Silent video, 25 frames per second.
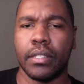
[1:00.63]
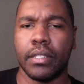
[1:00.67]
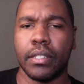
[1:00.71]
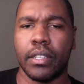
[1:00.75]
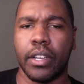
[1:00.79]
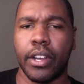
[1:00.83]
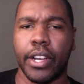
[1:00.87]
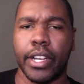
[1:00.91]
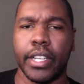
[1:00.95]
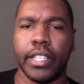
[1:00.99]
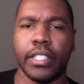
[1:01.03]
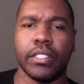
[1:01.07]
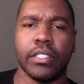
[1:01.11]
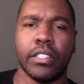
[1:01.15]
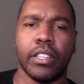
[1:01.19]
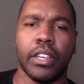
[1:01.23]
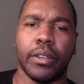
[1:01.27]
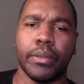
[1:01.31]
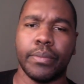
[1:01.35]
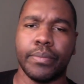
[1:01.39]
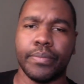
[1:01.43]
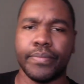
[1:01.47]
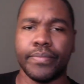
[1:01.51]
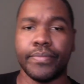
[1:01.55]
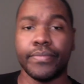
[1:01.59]
Right, so
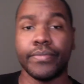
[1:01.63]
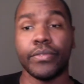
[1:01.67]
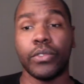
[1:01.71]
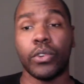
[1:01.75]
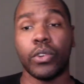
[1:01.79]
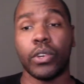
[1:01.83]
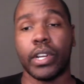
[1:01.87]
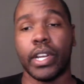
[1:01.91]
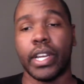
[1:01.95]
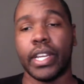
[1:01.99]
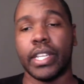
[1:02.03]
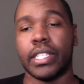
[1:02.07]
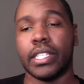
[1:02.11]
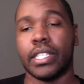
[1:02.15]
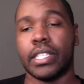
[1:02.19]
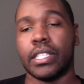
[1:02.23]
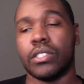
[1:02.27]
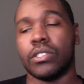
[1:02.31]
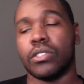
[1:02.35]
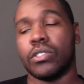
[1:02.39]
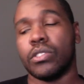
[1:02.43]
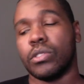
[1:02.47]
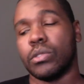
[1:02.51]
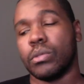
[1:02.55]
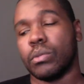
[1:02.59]
for idea
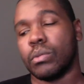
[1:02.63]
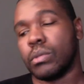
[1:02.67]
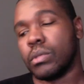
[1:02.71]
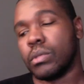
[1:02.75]
2,